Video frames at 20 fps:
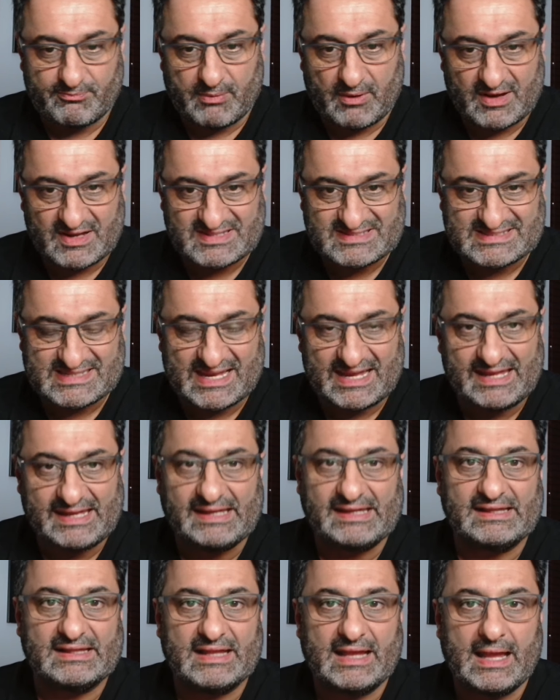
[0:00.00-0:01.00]
by
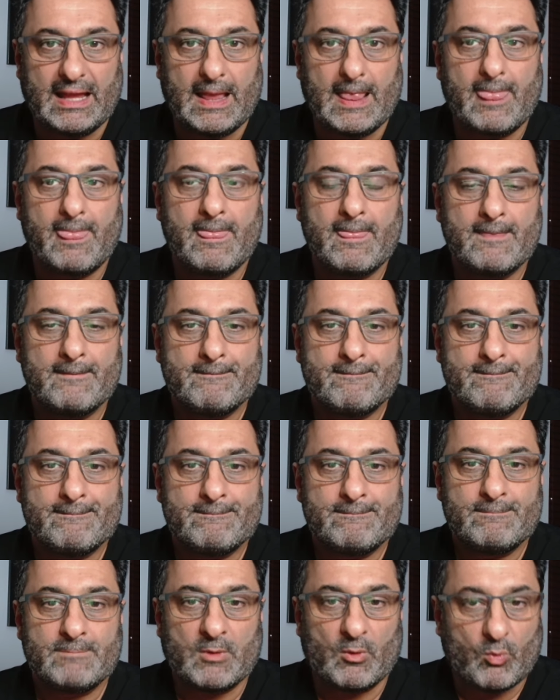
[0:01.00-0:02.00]
saying that
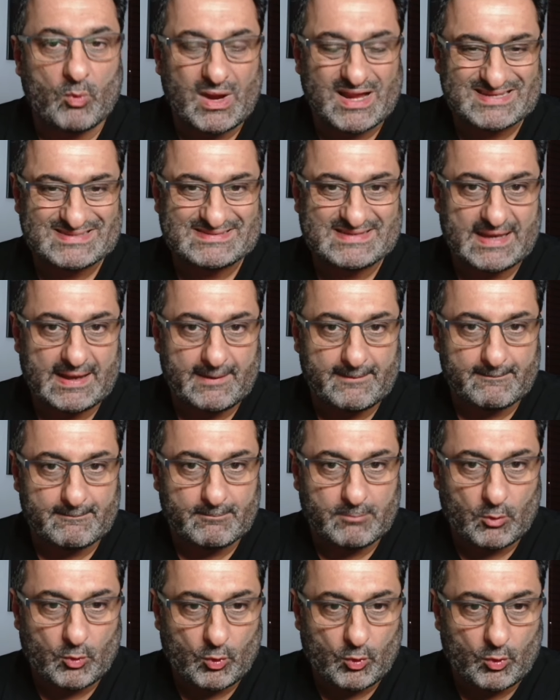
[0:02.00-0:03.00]
the West Ham
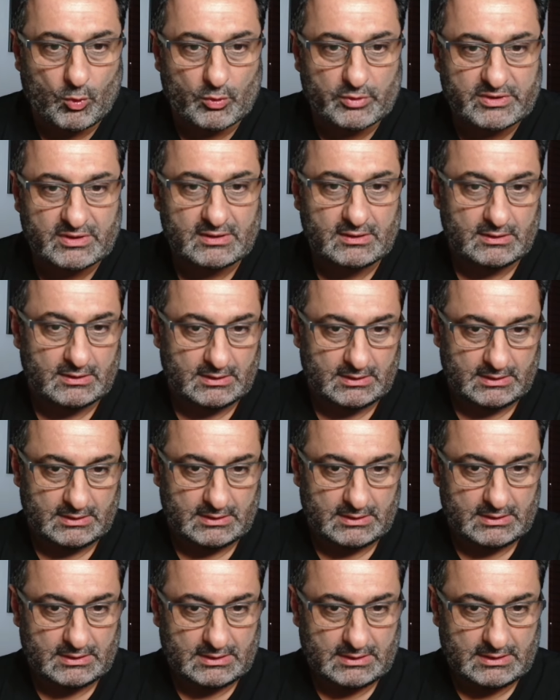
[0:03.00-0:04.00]
board
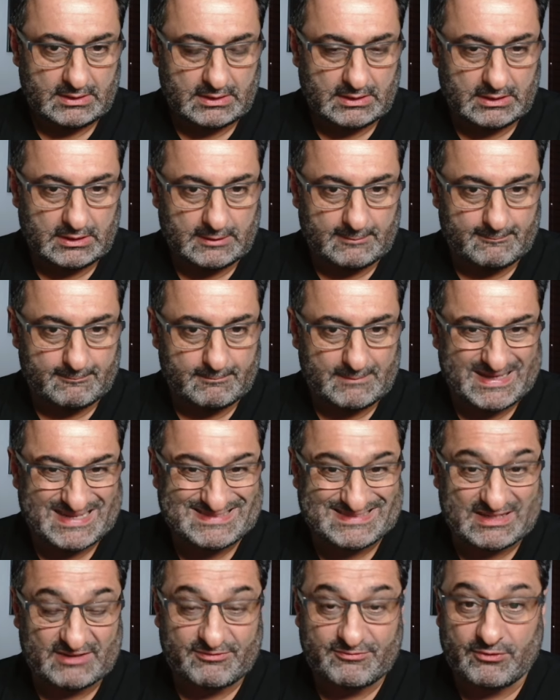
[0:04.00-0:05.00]

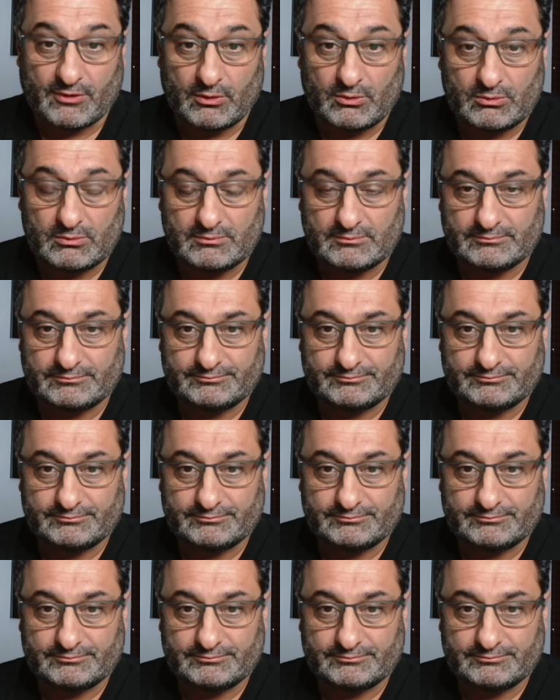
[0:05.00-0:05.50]
is at fault.